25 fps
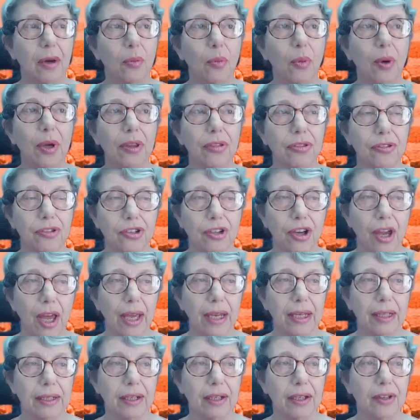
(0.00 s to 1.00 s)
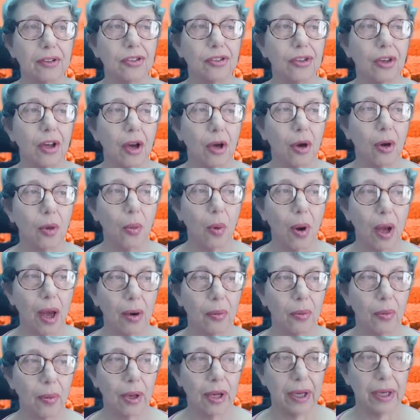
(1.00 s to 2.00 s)
with China's
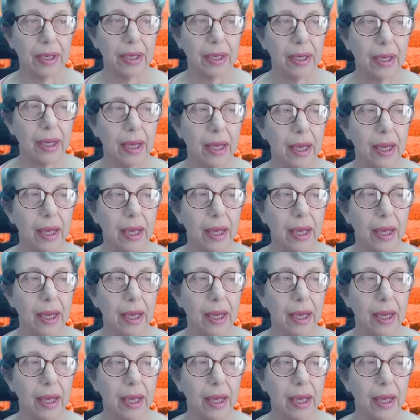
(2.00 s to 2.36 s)
Huawei.